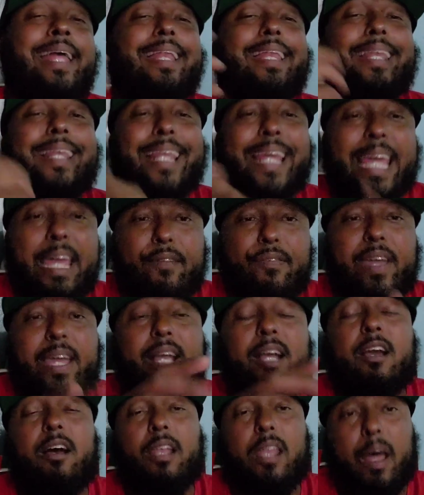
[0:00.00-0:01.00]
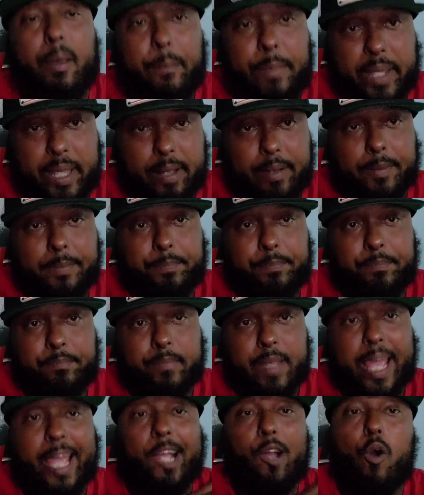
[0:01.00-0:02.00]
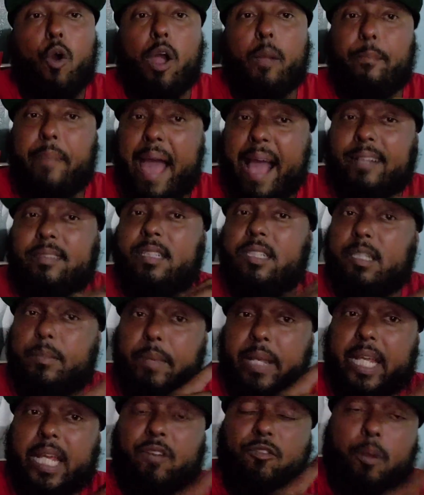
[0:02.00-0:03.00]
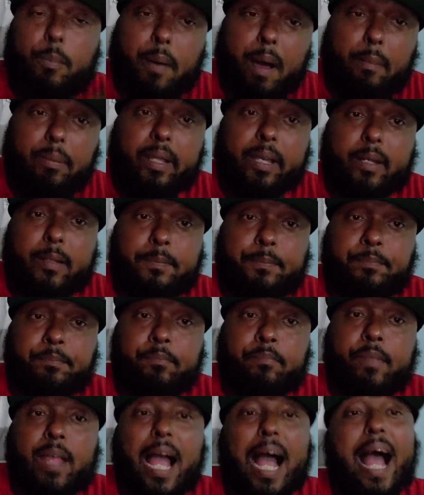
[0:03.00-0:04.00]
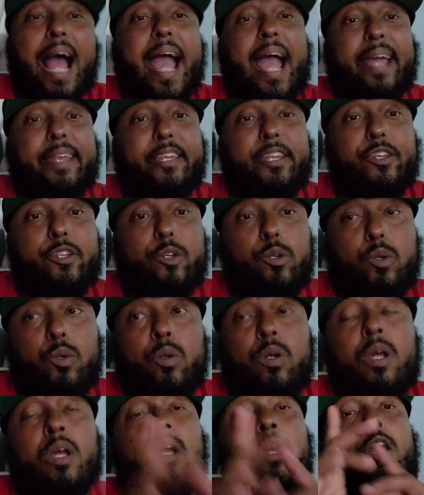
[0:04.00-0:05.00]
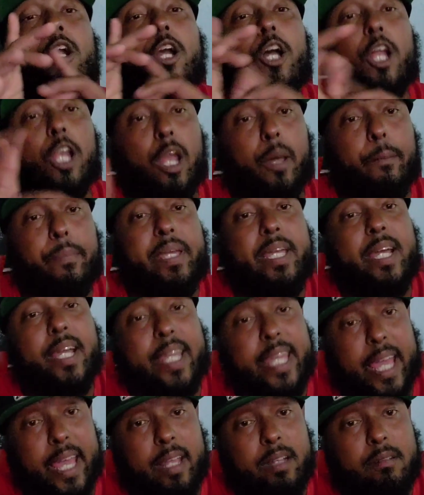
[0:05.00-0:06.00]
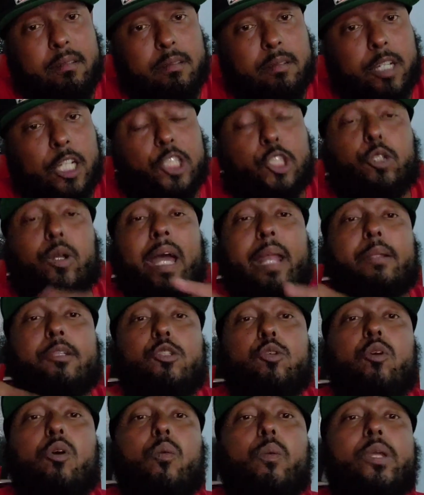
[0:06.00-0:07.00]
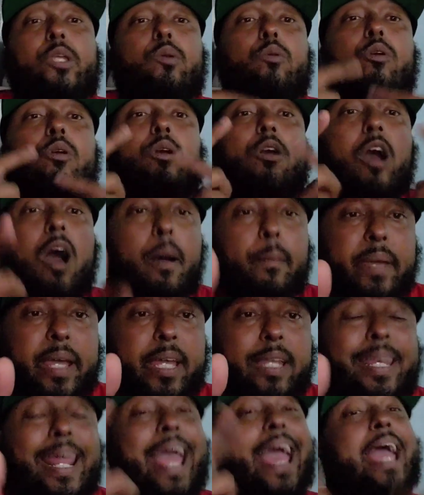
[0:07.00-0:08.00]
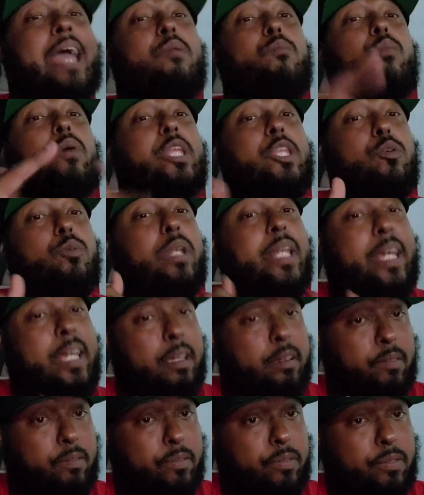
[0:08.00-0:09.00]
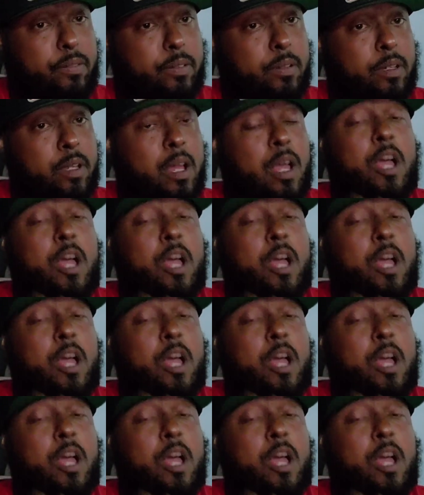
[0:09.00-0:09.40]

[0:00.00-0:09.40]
Leaving Colombia and going back to Dominican Republic, I had to do Colombia again because you got to do it when you come in and when you leave.